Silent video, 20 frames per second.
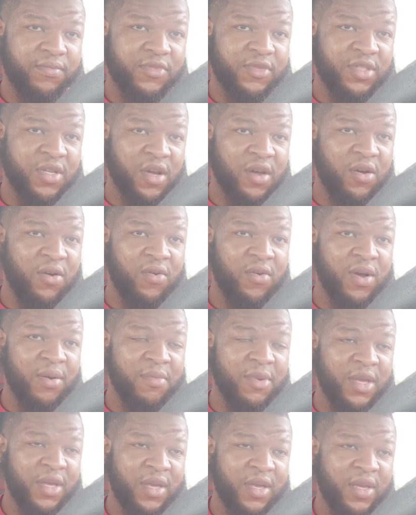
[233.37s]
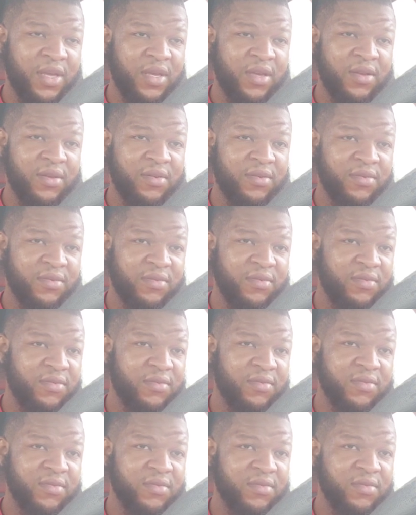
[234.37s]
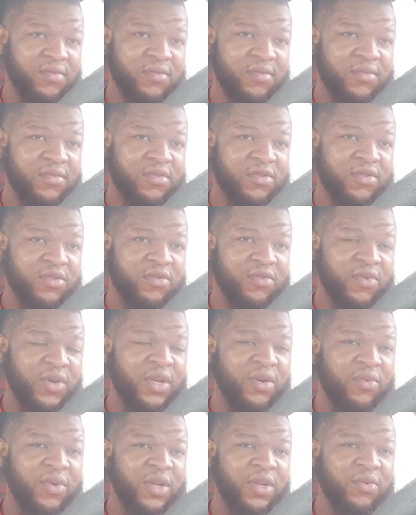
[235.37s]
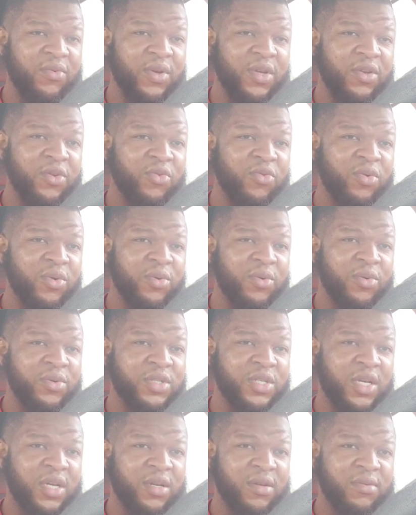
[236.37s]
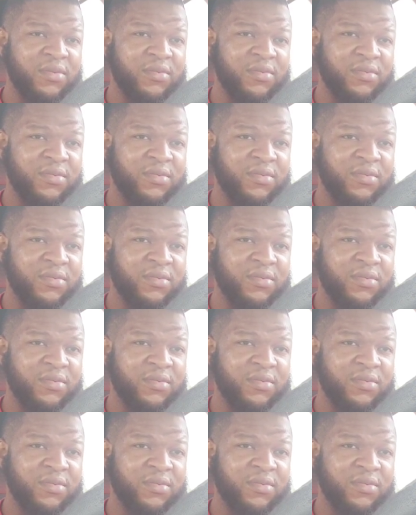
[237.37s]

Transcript: So, I mean, We knew what was up.